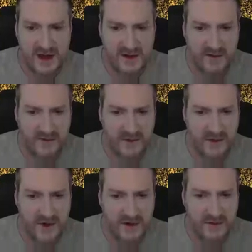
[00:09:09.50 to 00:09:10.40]
So we have our
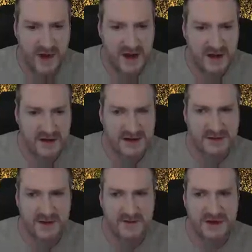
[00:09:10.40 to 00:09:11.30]
foreground
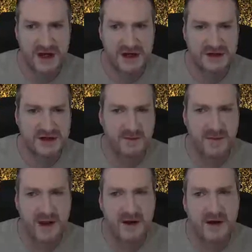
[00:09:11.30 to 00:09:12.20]
mounds. We've changed
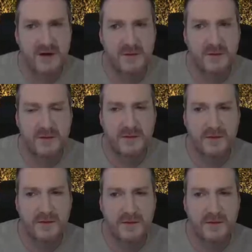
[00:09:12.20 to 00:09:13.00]
up our, um,